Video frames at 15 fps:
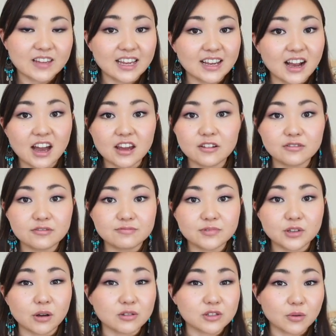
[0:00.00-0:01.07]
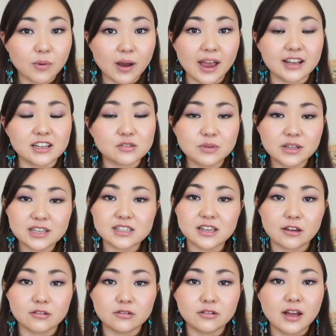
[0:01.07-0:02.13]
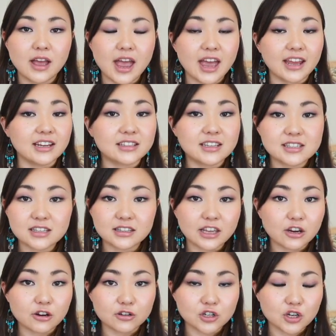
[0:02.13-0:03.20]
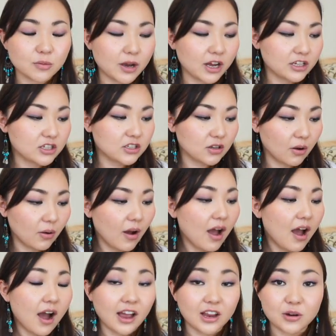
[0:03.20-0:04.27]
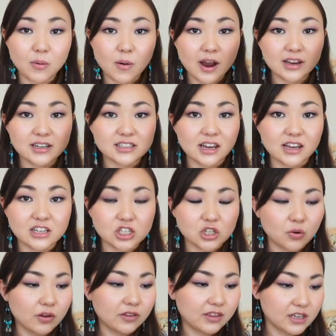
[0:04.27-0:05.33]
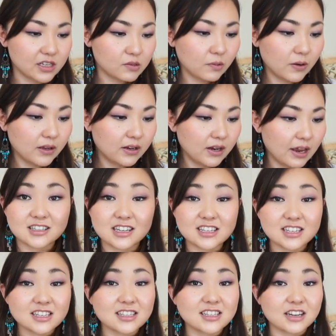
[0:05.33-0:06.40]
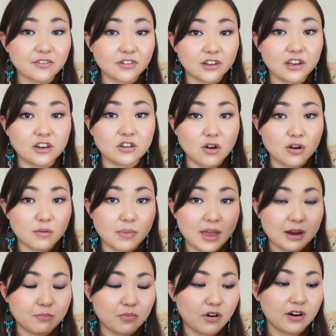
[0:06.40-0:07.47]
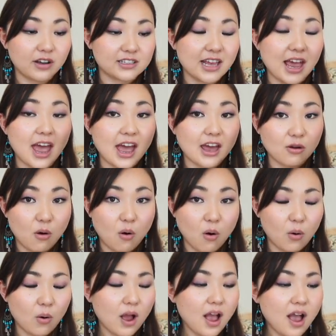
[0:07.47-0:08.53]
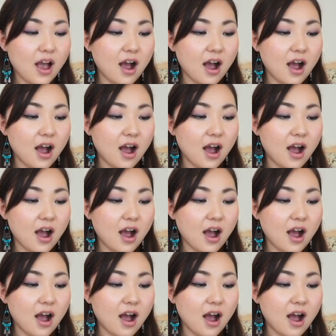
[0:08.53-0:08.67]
it kind of goes away. It's really subtle and it doesn't linger too much, so I quite enjoyed this one. This is definitely not a bad product at all.